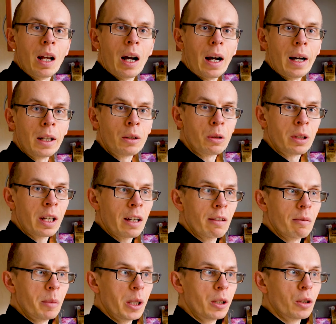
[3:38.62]
I don't have
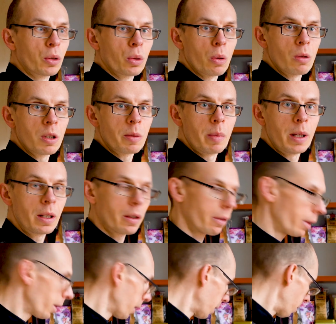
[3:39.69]
many tools, many
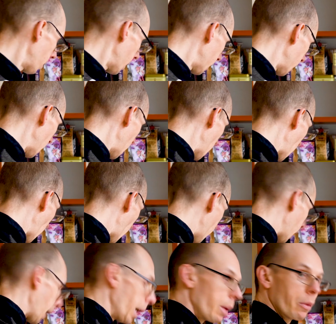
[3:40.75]
things, but I
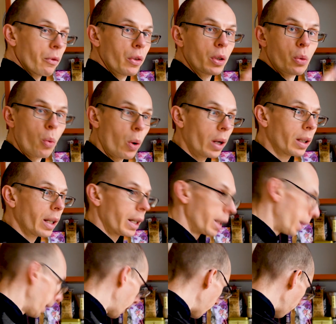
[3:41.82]
came with one
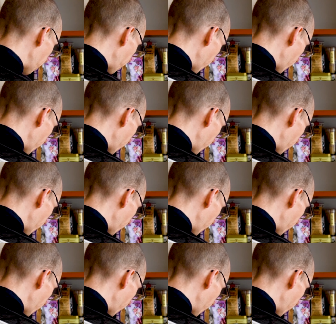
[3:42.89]
idea,